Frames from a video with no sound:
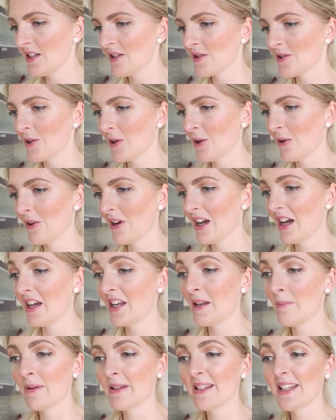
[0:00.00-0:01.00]
So
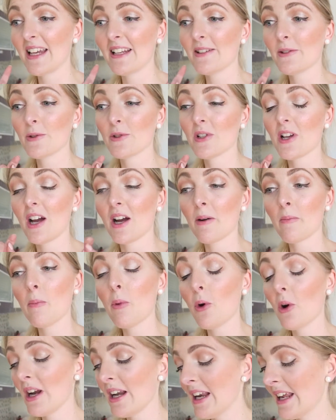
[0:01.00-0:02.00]
uh, the potatoes are
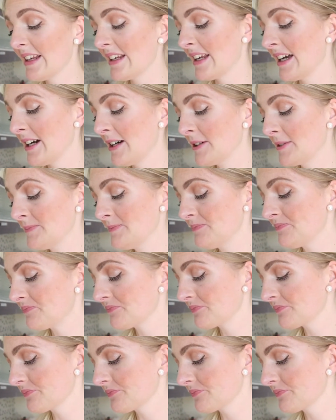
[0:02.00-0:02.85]
boiling now